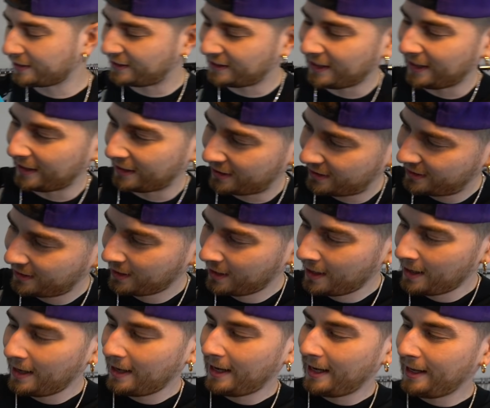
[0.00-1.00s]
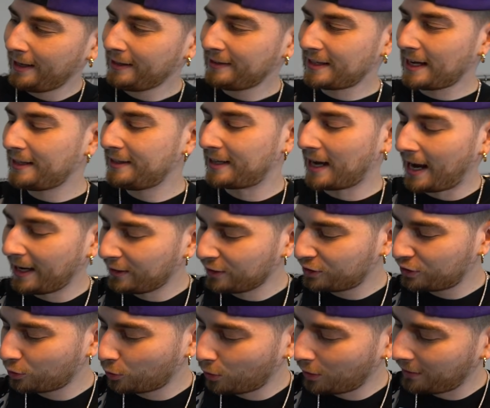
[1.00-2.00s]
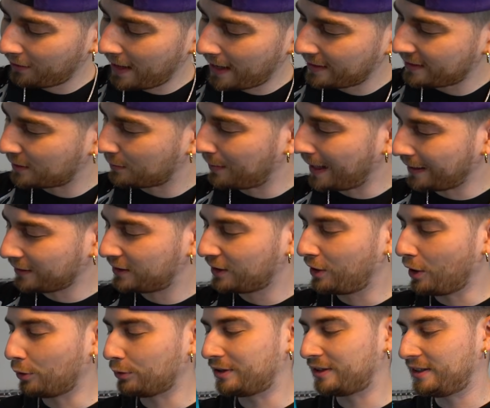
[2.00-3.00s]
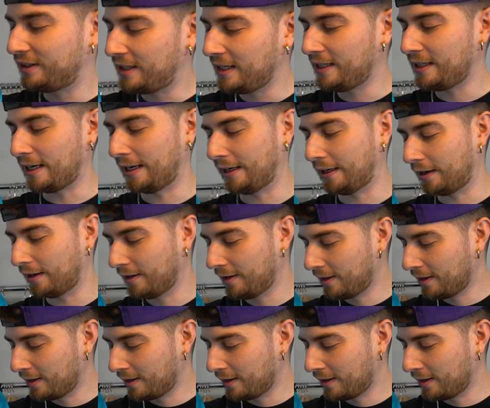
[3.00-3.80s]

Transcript: is this? It is a dinosaur that is about to go skiing.